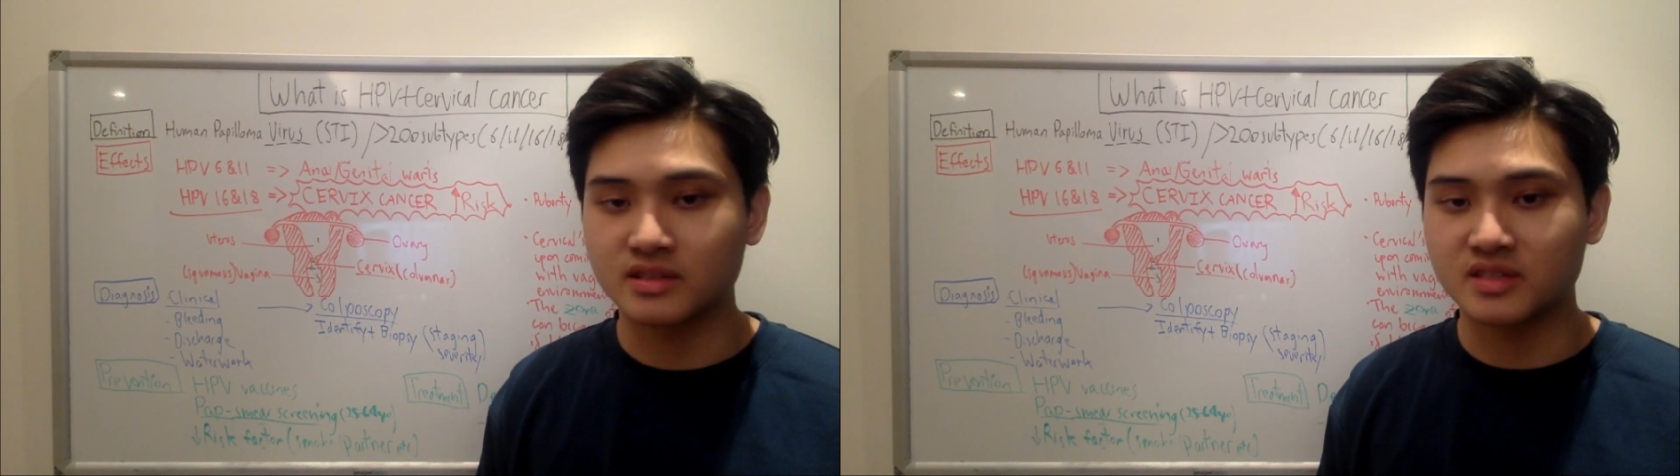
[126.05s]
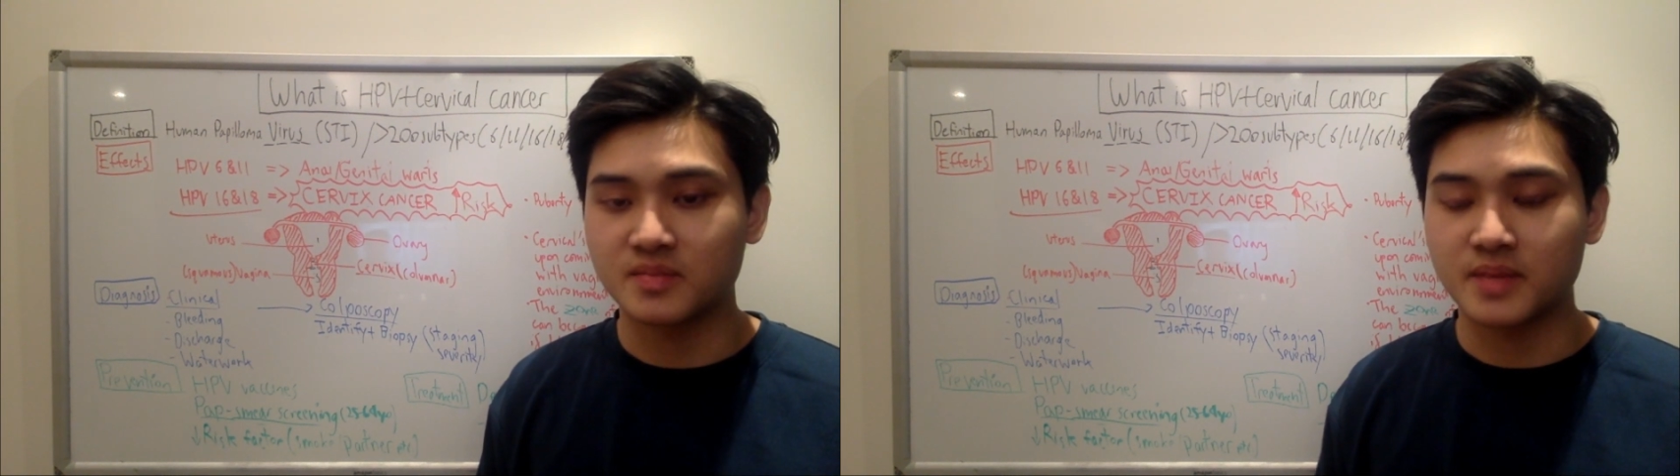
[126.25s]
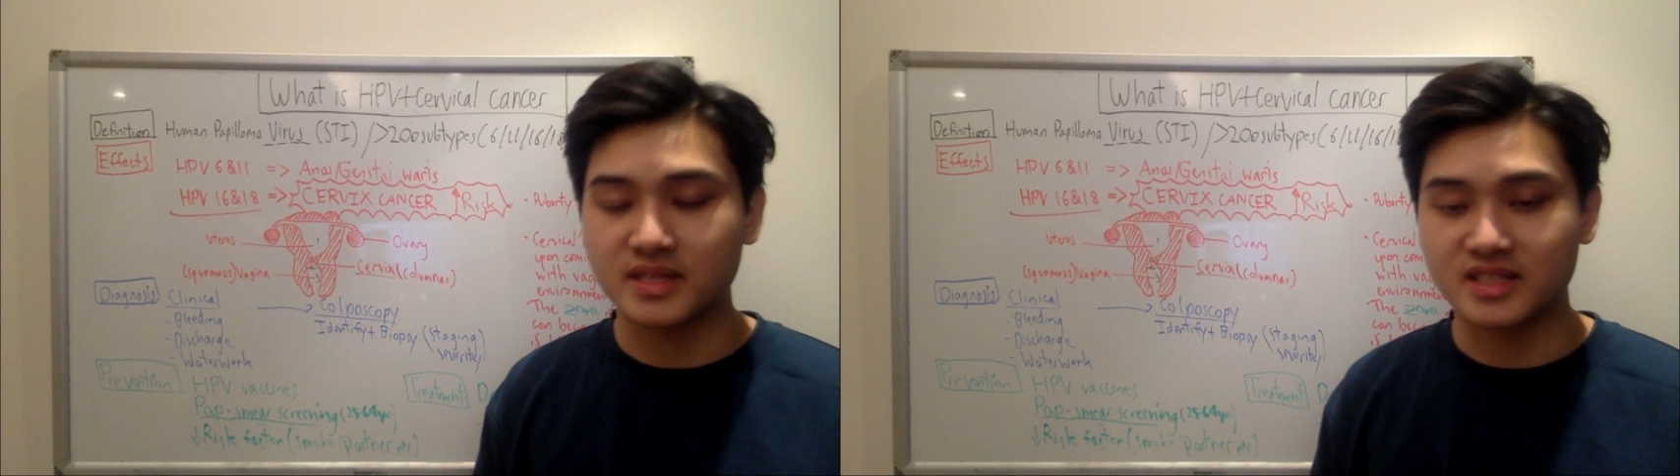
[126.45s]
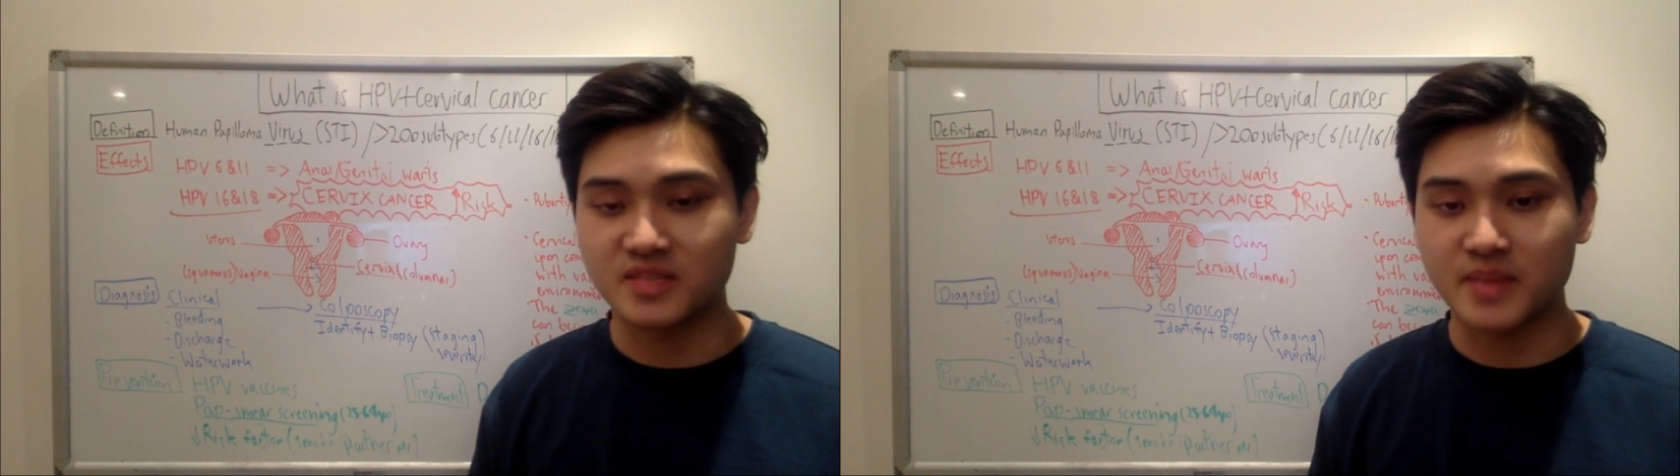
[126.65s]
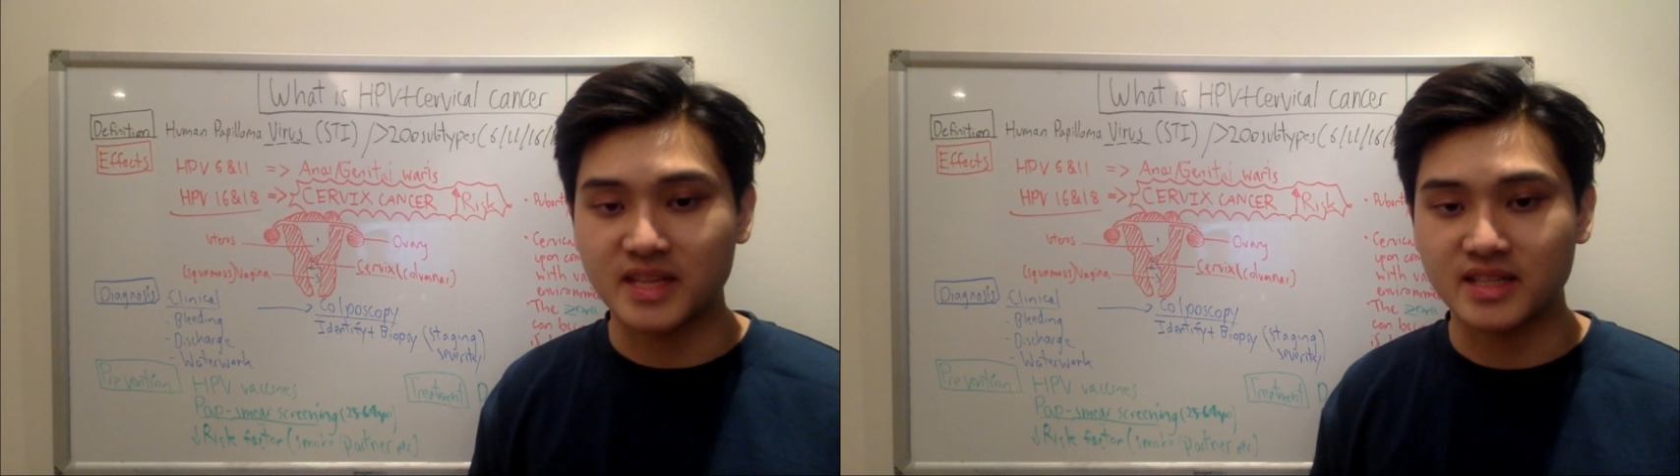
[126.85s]

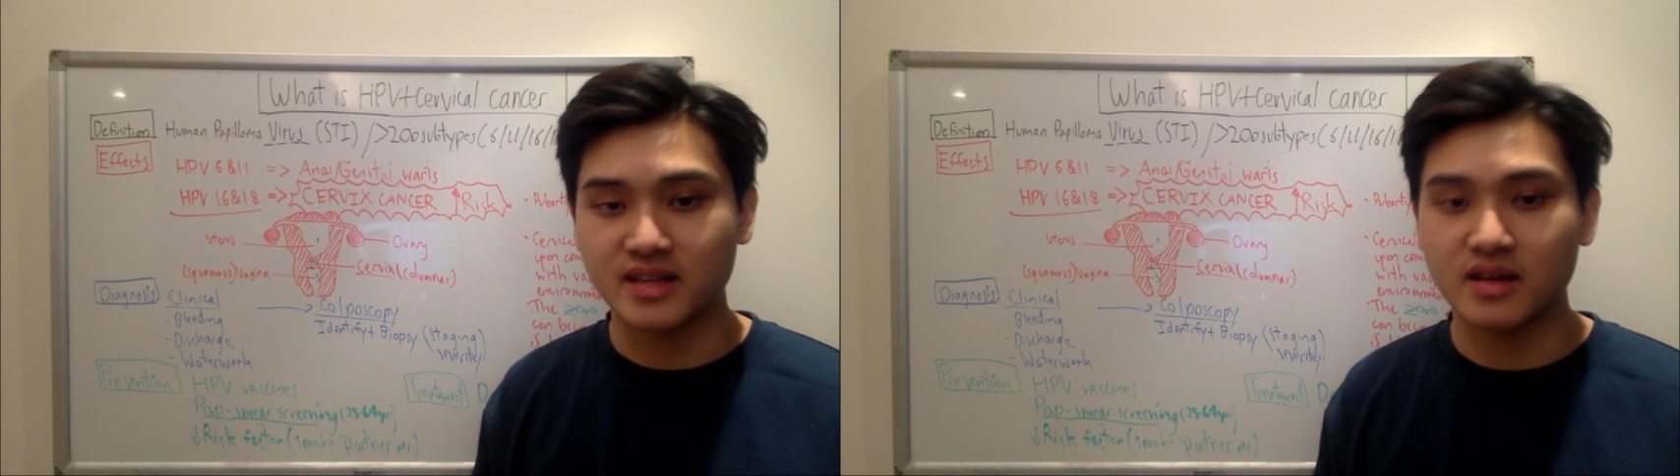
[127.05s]
suspecting